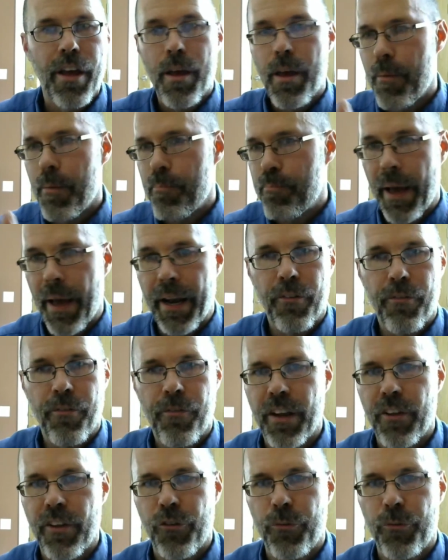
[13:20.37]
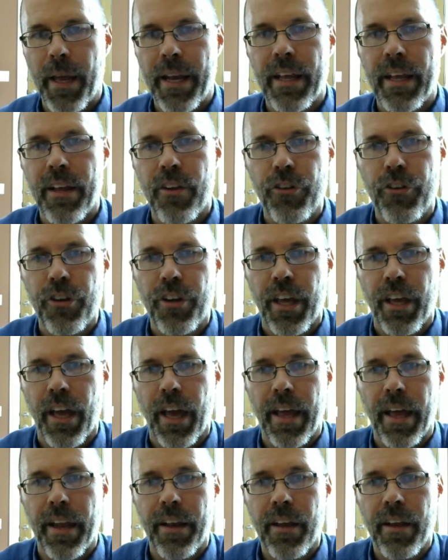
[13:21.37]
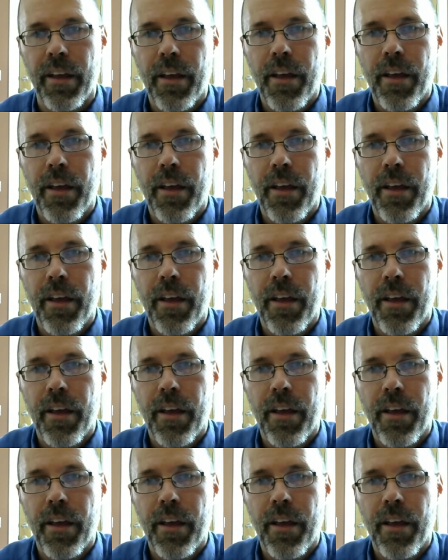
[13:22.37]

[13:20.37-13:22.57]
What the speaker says: benefit as many as you can.